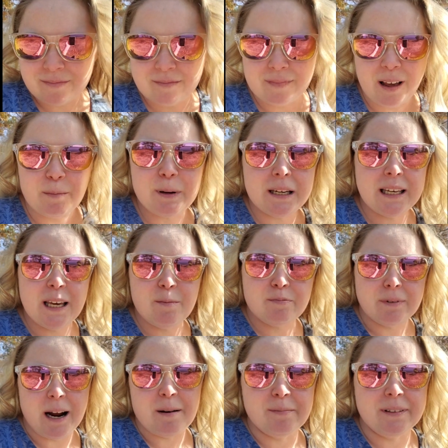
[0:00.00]
I'm gonna keep
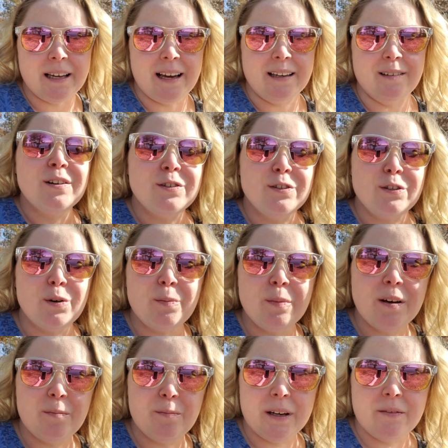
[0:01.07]
rambling. Do
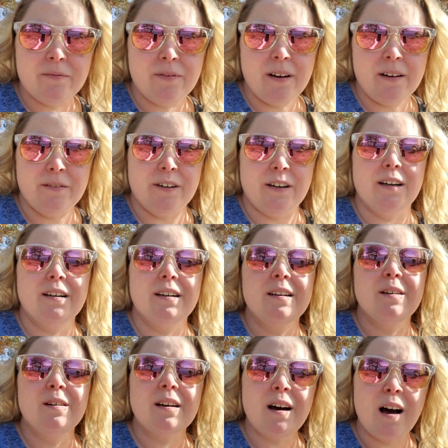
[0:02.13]
me a big favor.
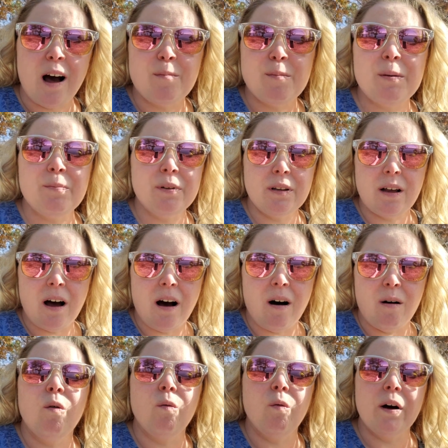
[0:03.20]
Comment
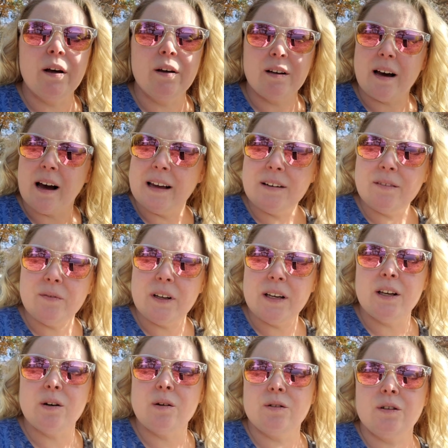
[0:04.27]
below what kind of
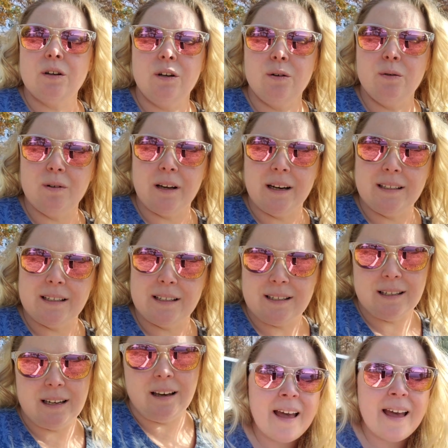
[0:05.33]
videos you like to
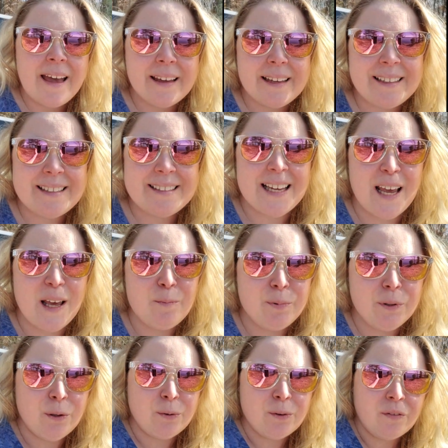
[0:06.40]
see. It is a
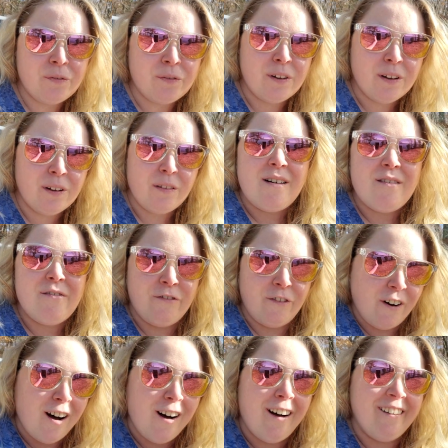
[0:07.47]
beautiful
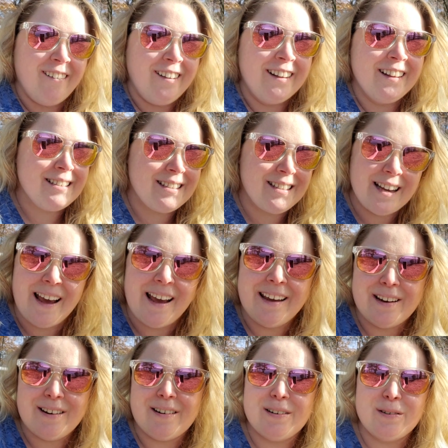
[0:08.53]
fall day
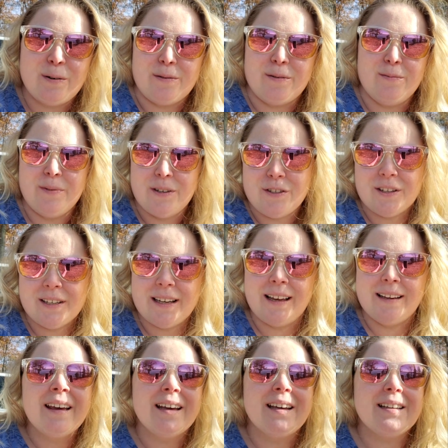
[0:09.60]
here in northern
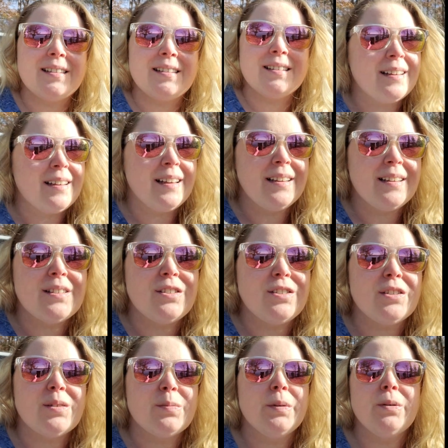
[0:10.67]
Michigan. It's it is
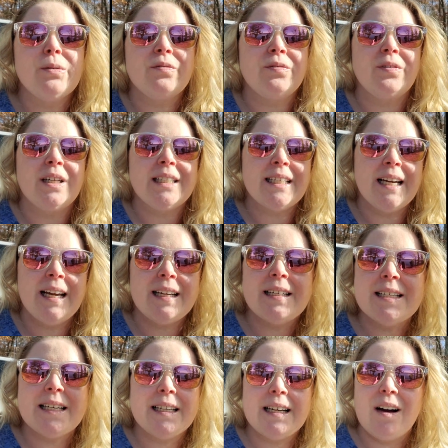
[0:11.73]
just beautiful and I had to
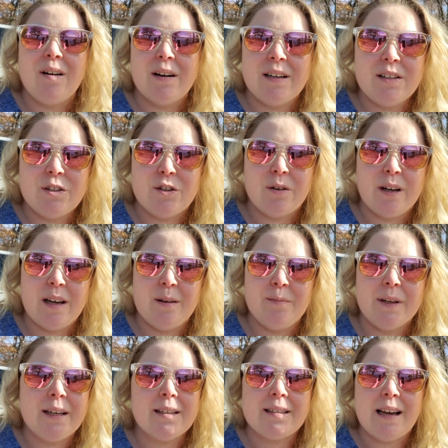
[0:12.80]
get out and enjoy it
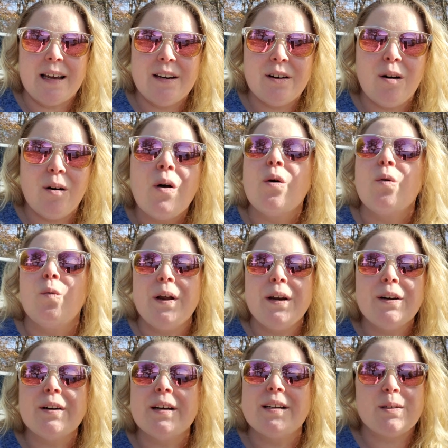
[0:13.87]
because I know
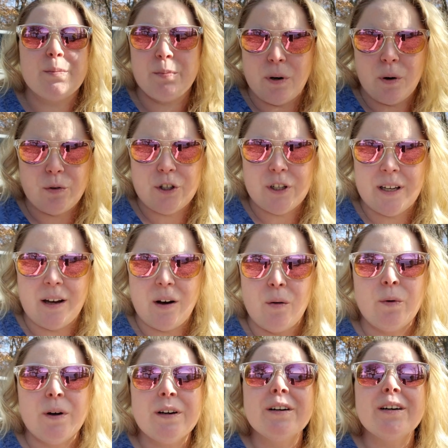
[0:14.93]
winter is approaching.
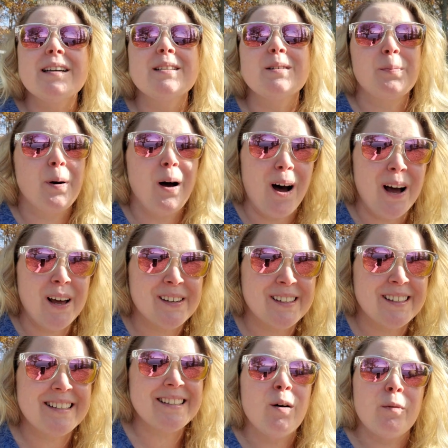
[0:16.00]
Winter is upon
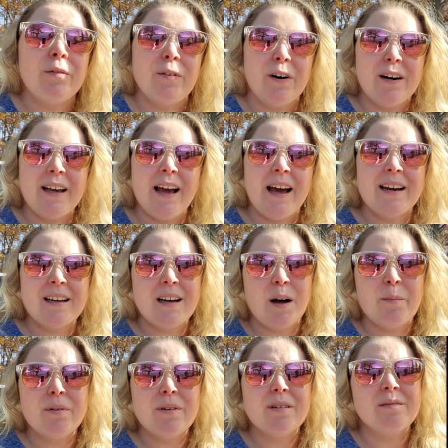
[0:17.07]
us. We've already had a
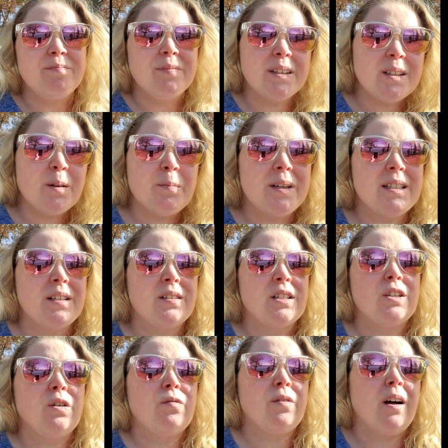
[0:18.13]
couple little bits of
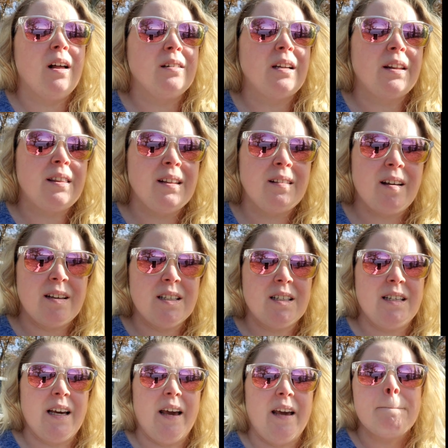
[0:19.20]
snowfall, nothing that
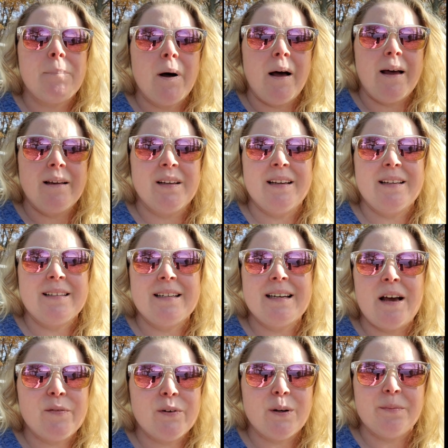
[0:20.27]
stayed, but it's
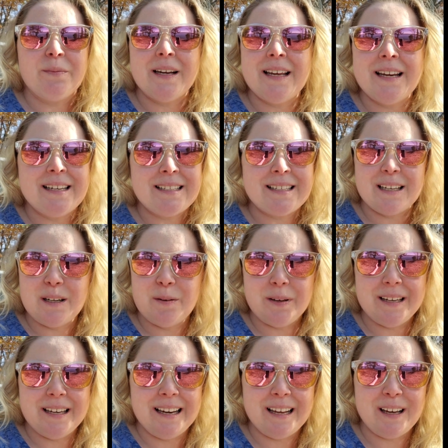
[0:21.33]
inevitable but it's going to be
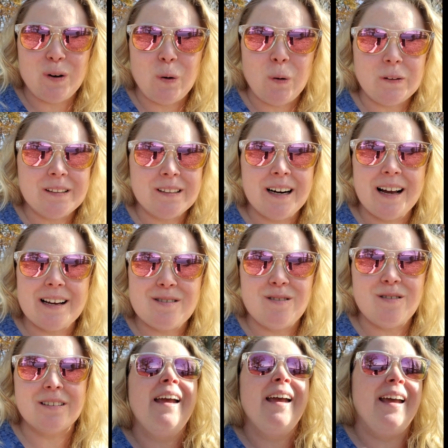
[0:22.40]
getting colder and
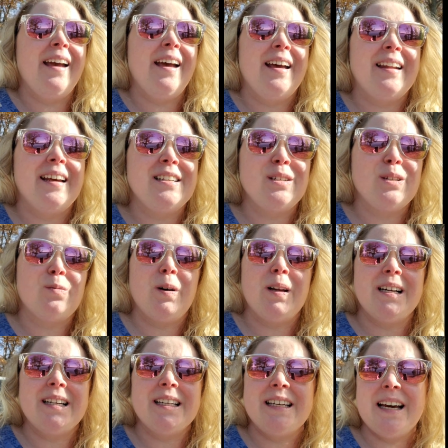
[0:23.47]
colder and I just
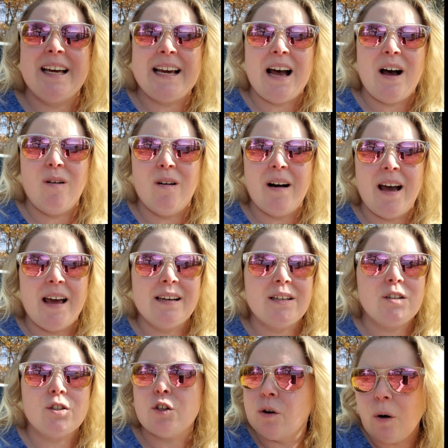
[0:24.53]
wanted to get out and
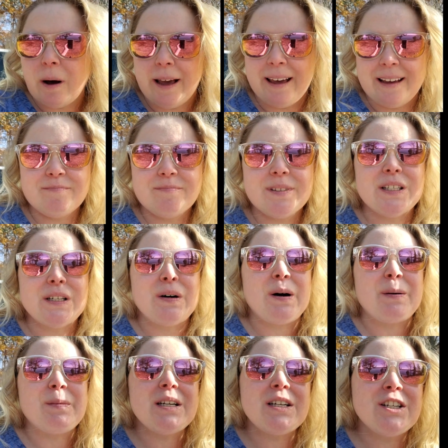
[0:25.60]
enjoy it. So
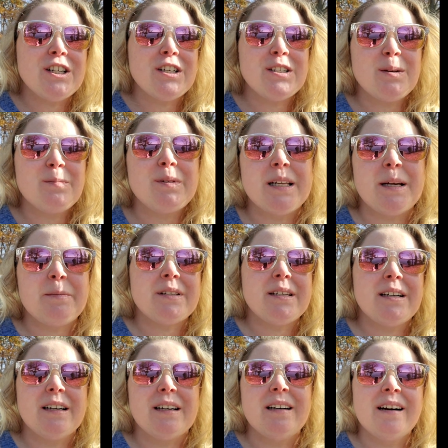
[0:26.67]
I'm going to share some clips
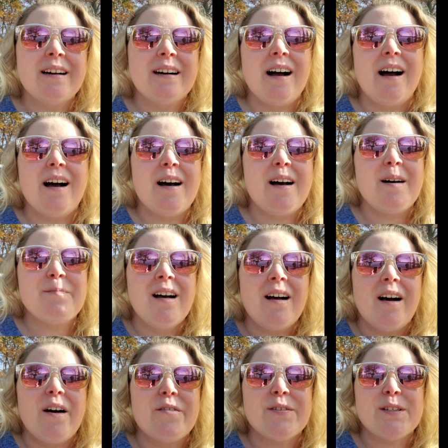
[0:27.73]
here um,
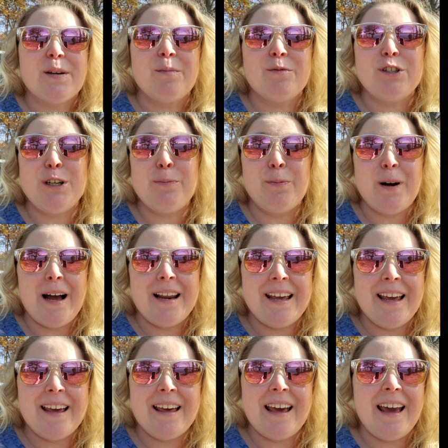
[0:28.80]
of some jeep
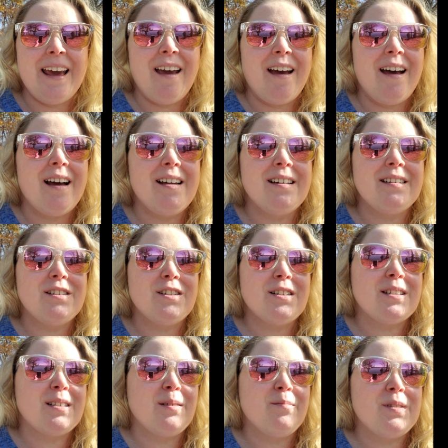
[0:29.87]
riding and
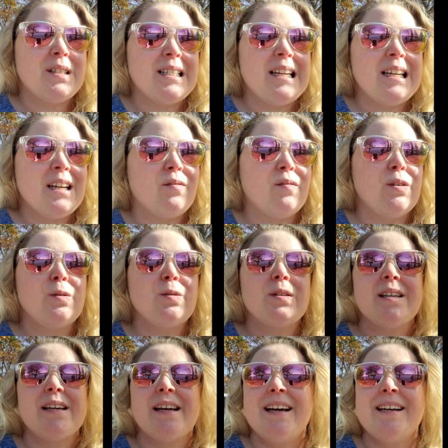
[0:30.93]
just some scenic views
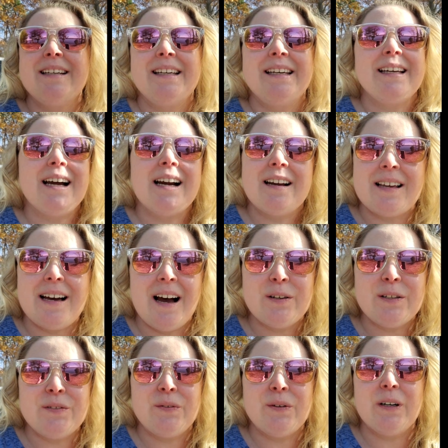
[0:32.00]
that I had to get out of the
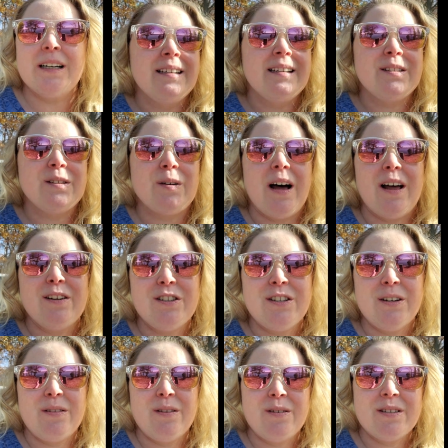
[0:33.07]
house for. So I'll
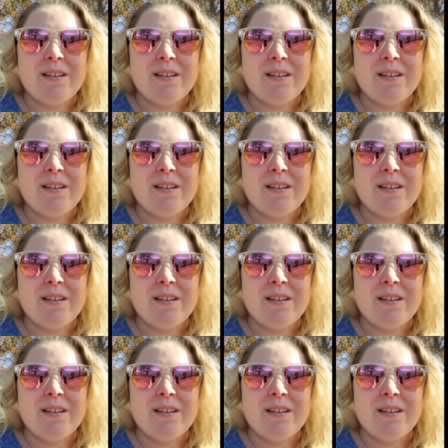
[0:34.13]
share those